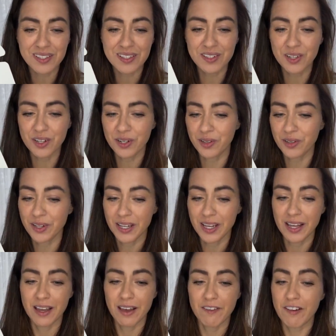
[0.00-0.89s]
So
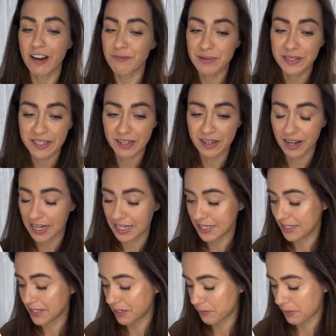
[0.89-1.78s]
5%
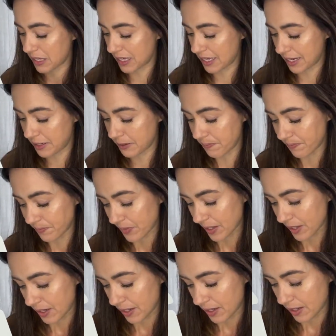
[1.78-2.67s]
niacinamide.
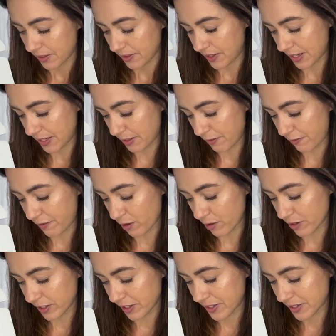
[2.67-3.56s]
Then the
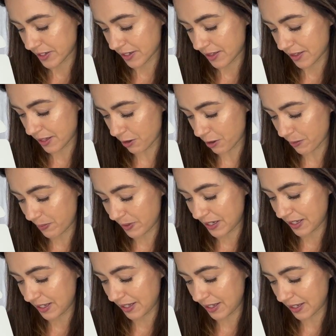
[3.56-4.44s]
Forest
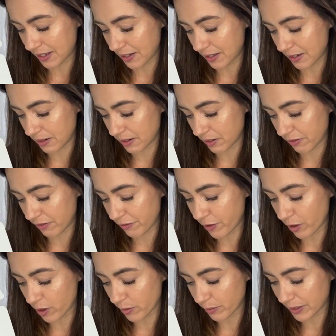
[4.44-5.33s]
Therapy
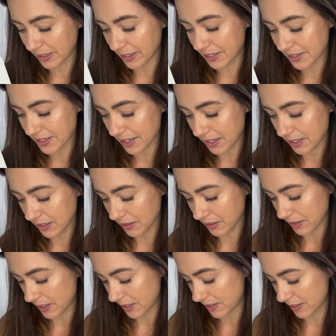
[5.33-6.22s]
Foam Cleanser
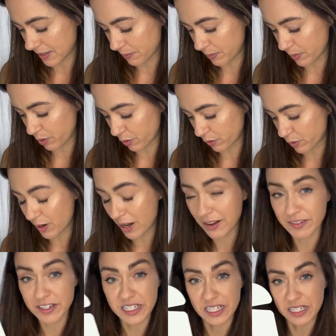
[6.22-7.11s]
is beautiful.
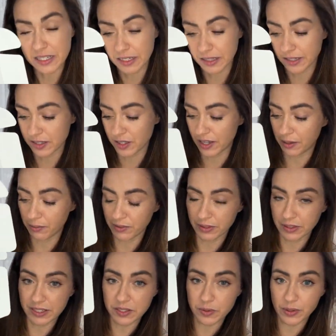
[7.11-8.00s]
I haven't tested
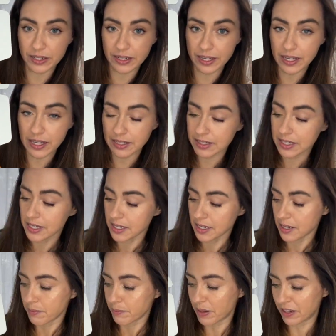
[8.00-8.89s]
this one yet,
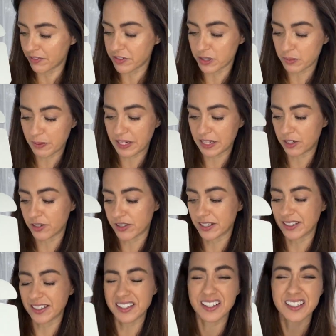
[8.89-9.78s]
but I've just been
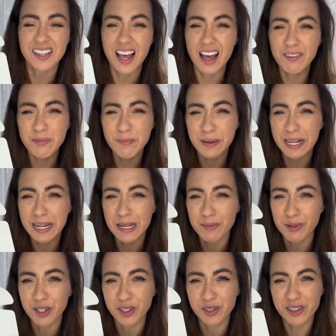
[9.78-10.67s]
using this because I haven't been
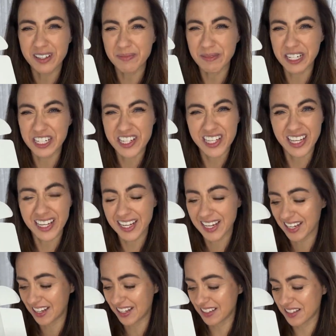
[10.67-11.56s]
able to use it much
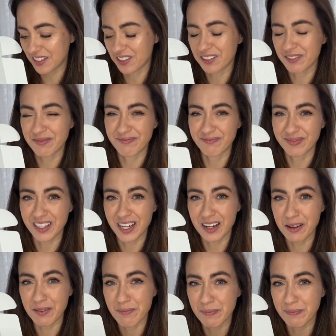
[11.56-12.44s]
skincare. So I've
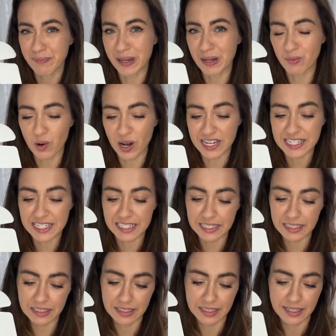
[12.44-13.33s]
kind of been
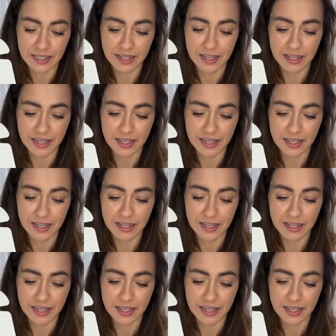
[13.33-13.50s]
waiting.